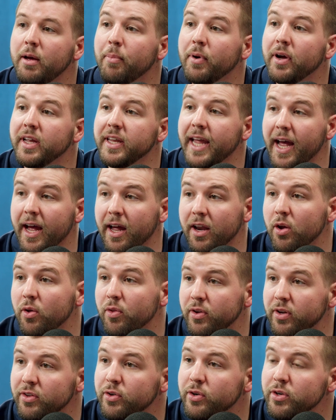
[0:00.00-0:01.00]
But yeah, no,
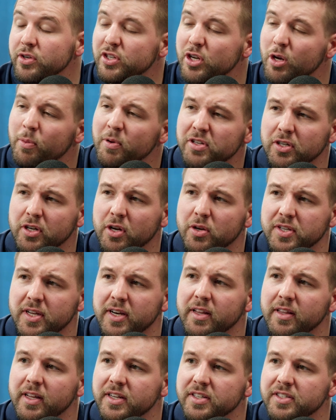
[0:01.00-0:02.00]
there's so much that goes
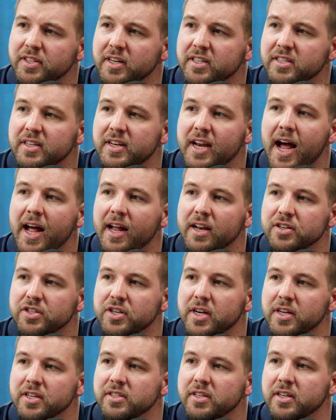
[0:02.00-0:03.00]
into this that it's not
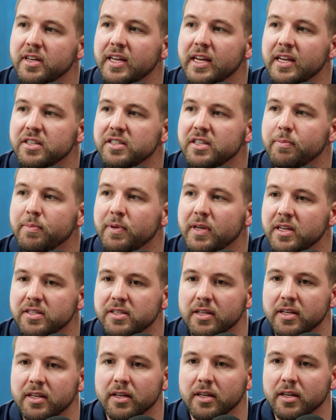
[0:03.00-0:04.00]
just an easy
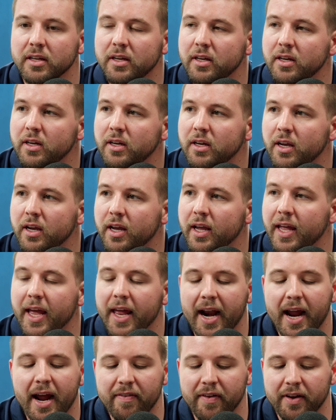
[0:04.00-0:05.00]
peasy.
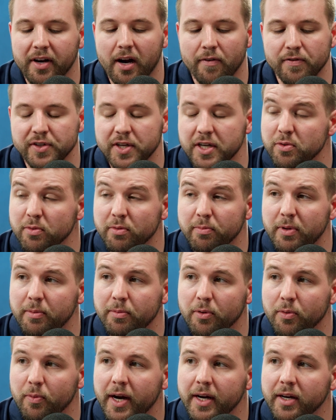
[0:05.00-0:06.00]
And I have that conversation with
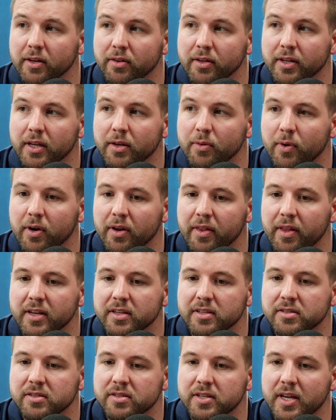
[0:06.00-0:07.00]
people regularly where they
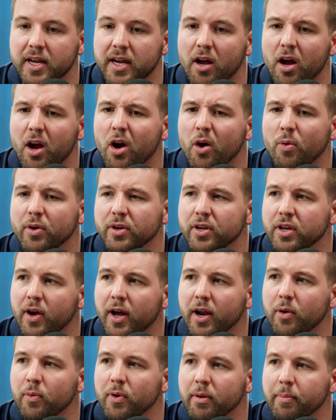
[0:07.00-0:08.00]
say, oh, well, you know,
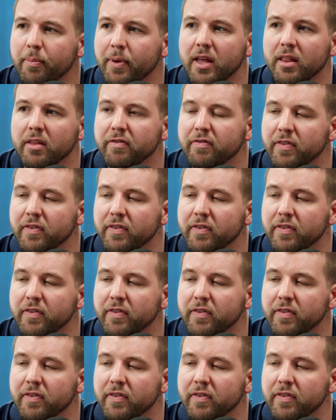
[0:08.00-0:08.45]
I don't want to pay the